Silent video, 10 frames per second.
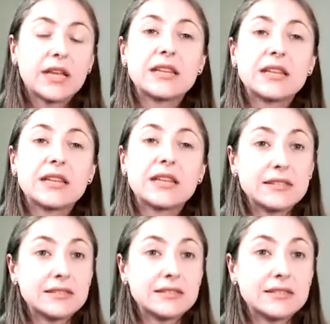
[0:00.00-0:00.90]

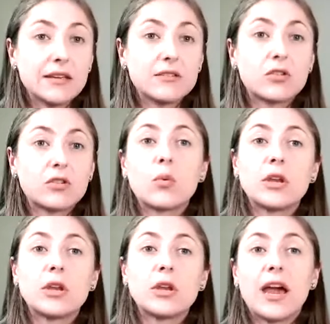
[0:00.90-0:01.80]
Latency, so
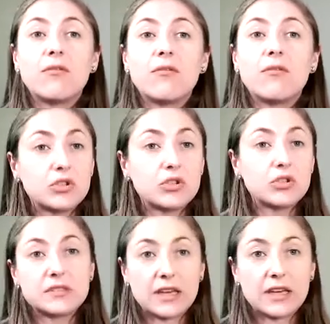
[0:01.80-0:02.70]
when you have multiple
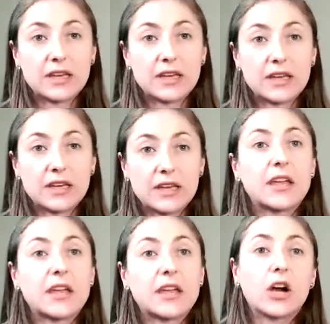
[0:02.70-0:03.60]
sensors and they
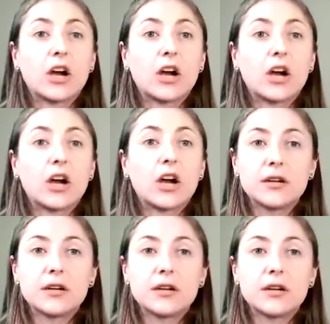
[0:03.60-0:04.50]
talk to one
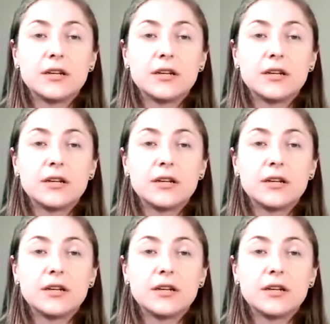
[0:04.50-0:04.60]
another,